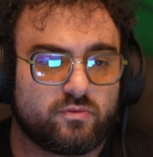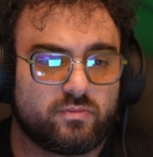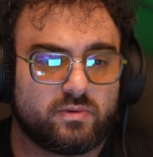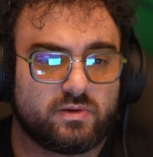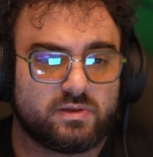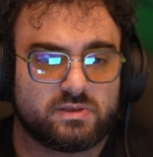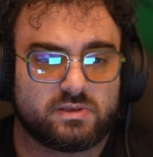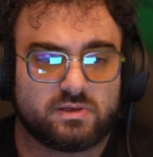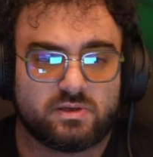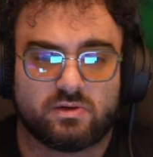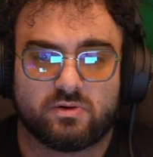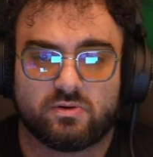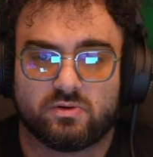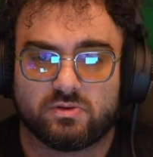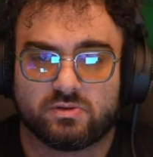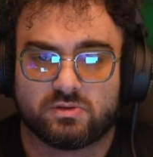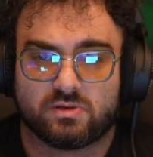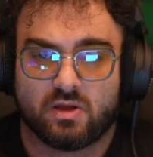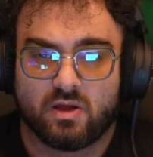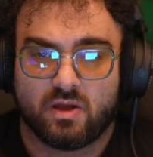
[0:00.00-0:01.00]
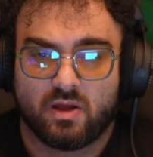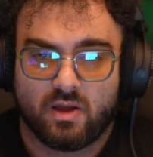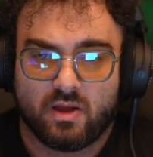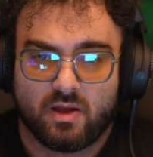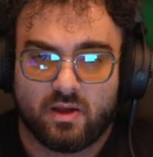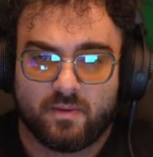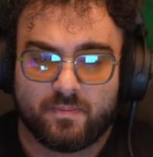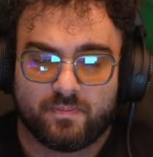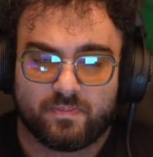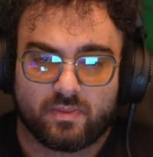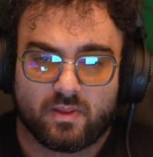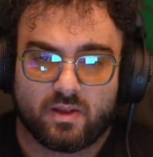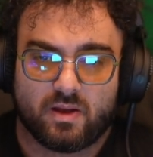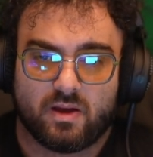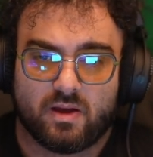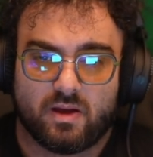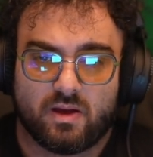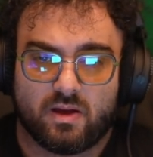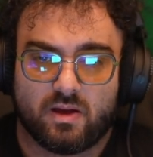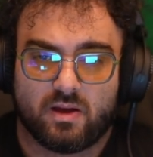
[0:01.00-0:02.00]
zeros.
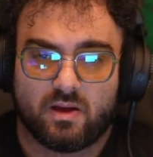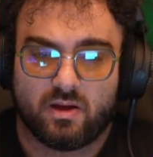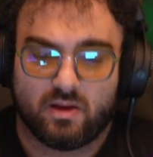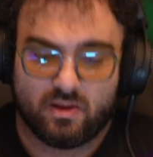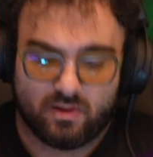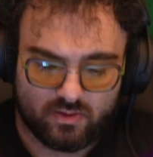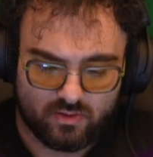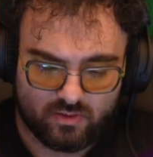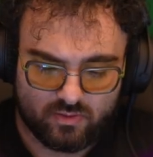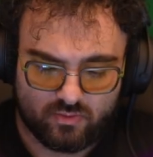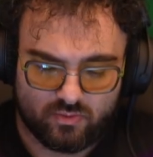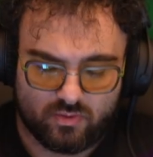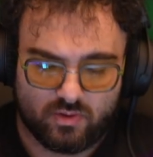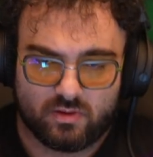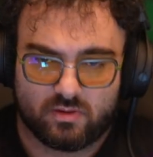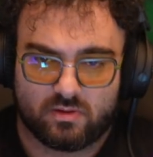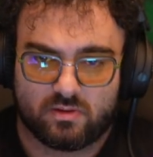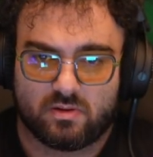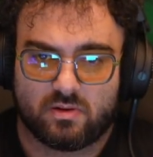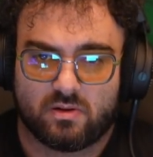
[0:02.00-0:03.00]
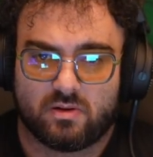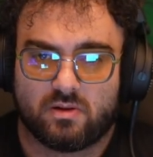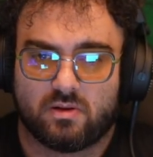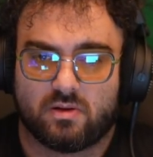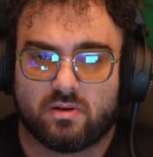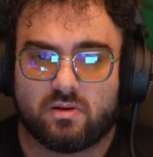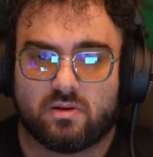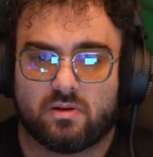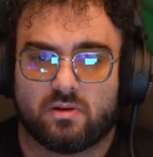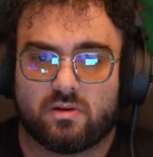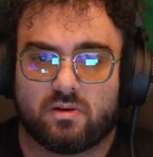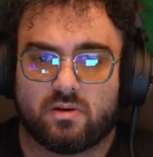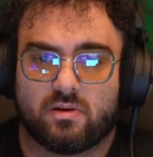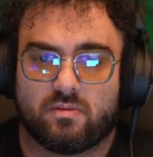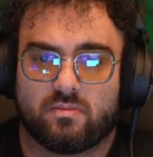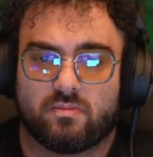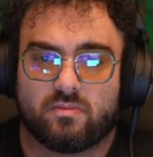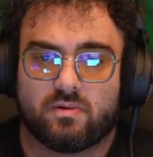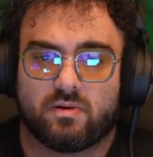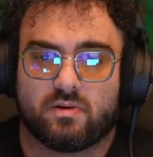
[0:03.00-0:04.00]
What
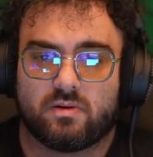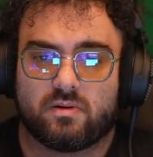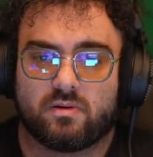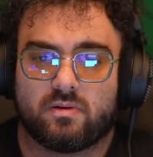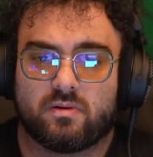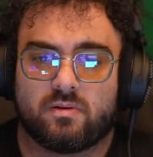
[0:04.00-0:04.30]
number?